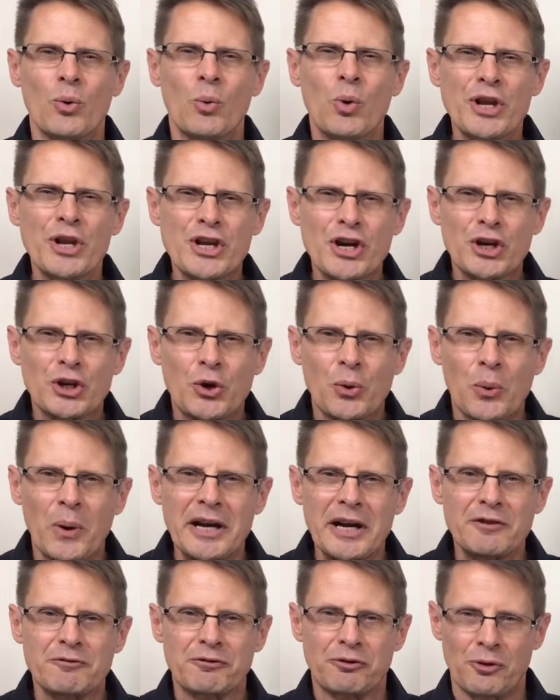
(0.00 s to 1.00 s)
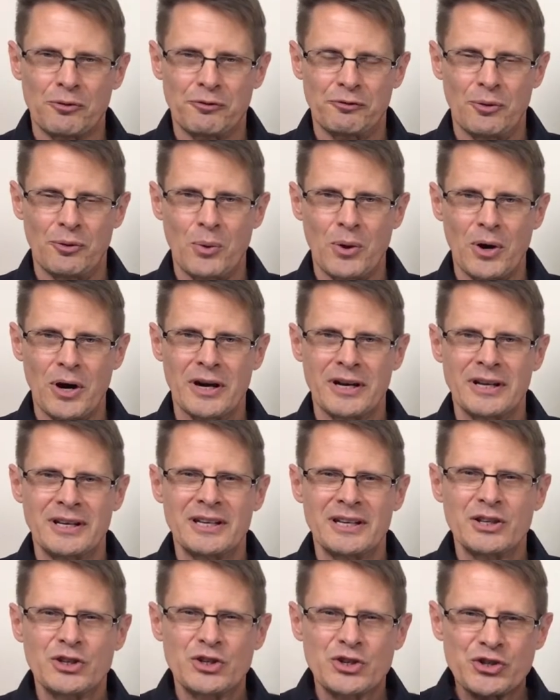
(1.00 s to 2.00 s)
What are you grateful for?
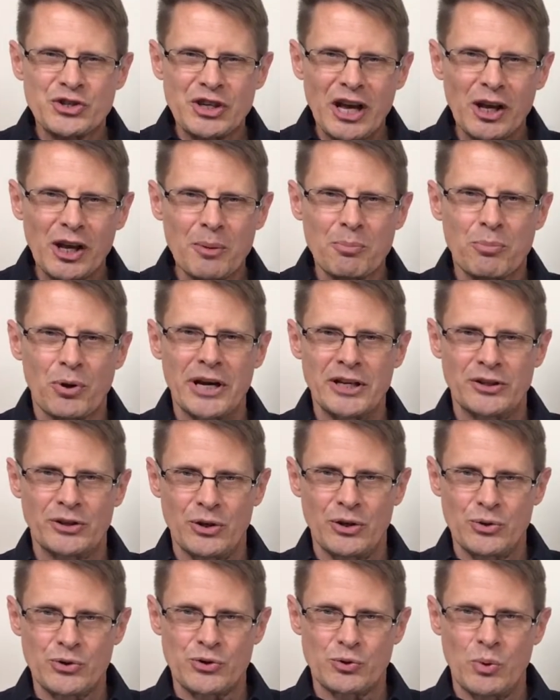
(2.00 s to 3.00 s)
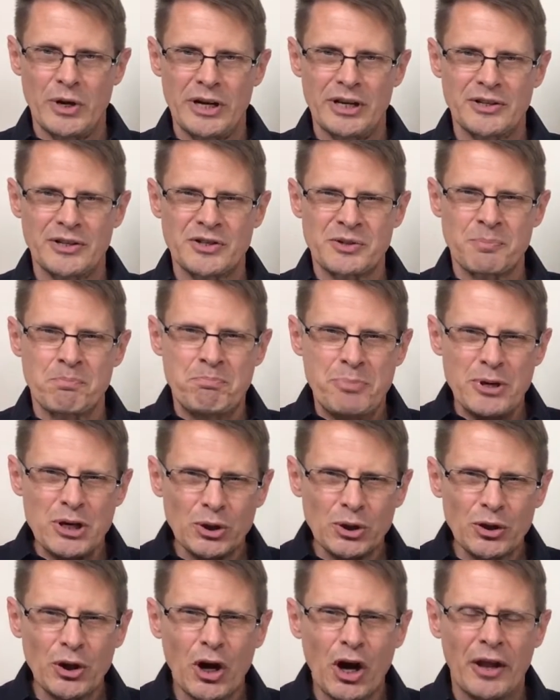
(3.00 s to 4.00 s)
Celebrate those wins.
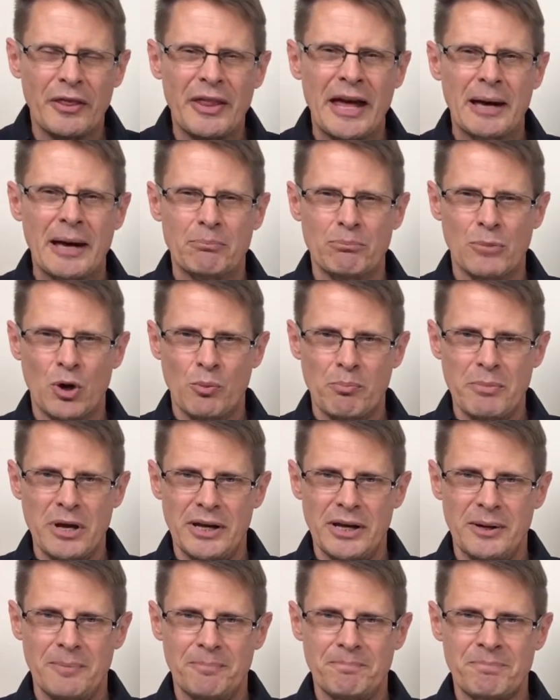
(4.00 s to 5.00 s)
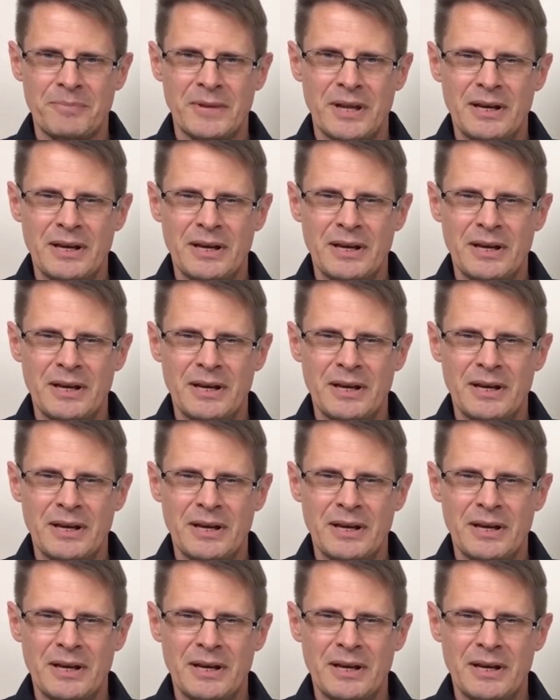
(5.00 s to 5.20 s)
Build on that momentum.